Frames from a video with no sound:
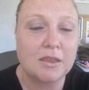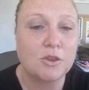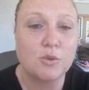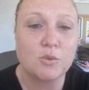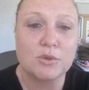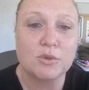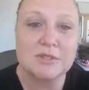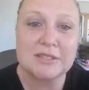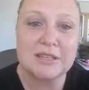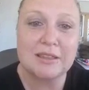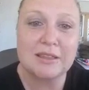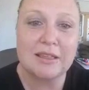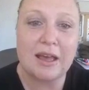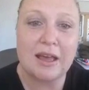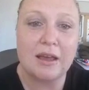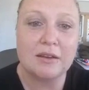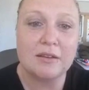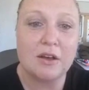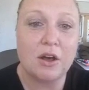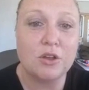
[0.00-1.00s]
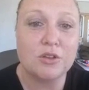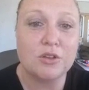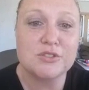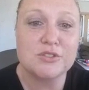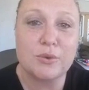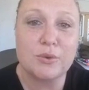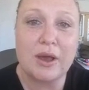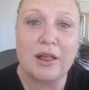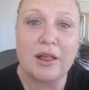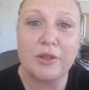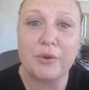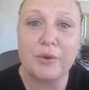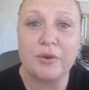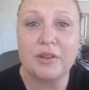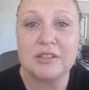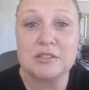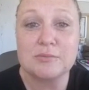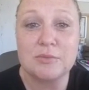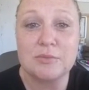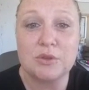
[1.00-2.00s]
you will see that. Also,
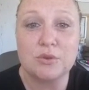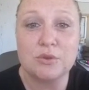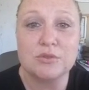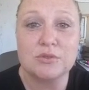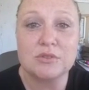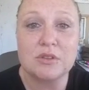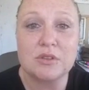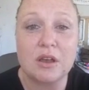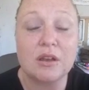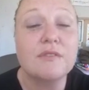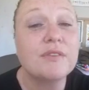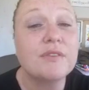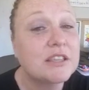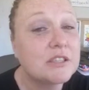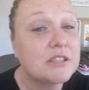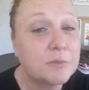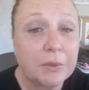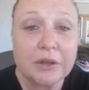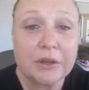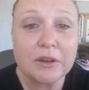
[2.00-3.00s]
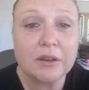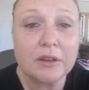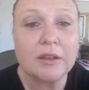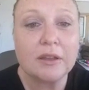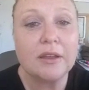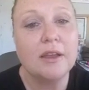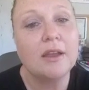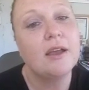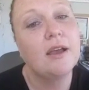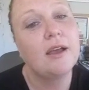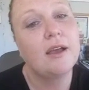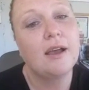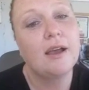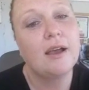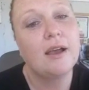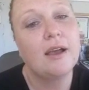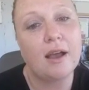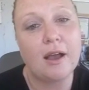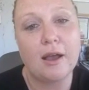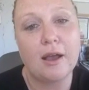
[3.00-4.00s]
Alegria's Muse on Facebook,
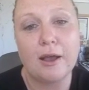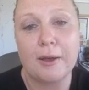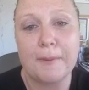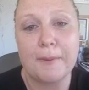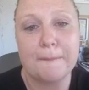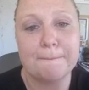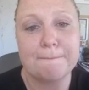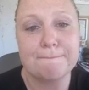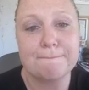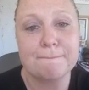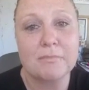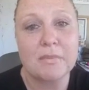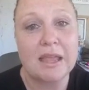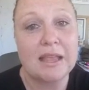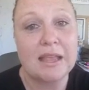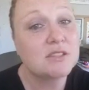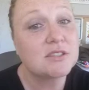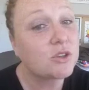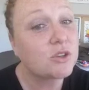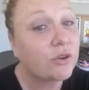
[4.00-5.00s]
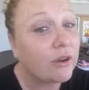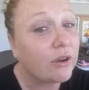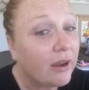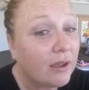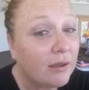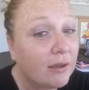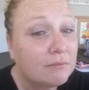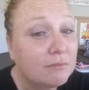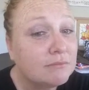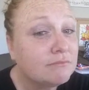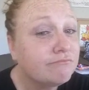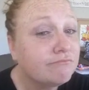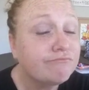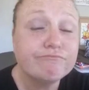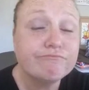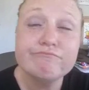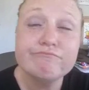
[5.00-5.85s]
Instagram,